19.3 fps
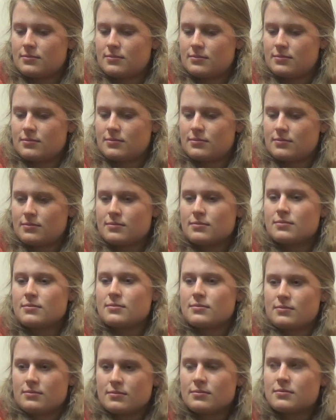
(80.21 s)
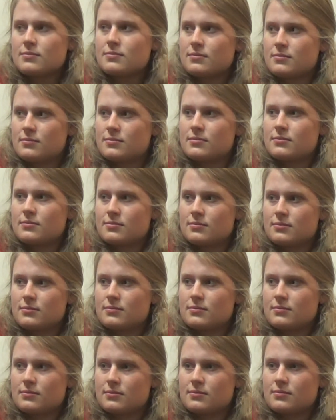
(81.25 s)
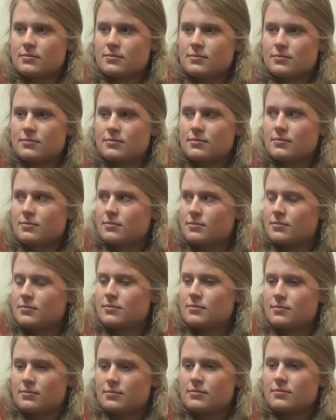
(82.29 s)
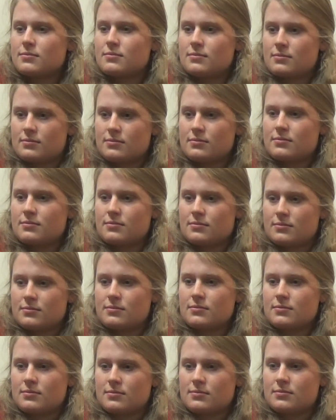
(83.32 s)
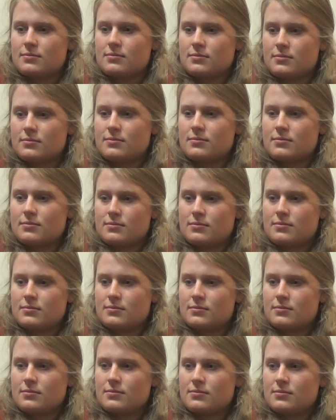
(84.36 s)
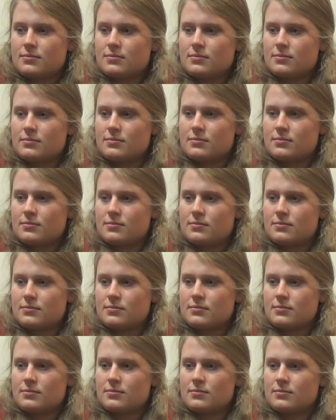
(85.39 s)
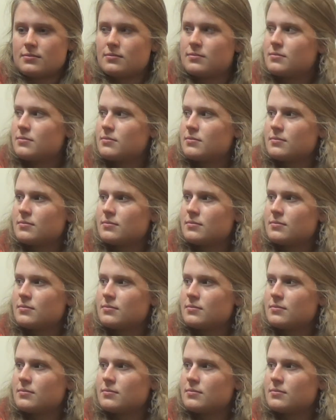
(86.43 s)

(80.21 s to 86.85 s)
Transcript: The person shown says nothing.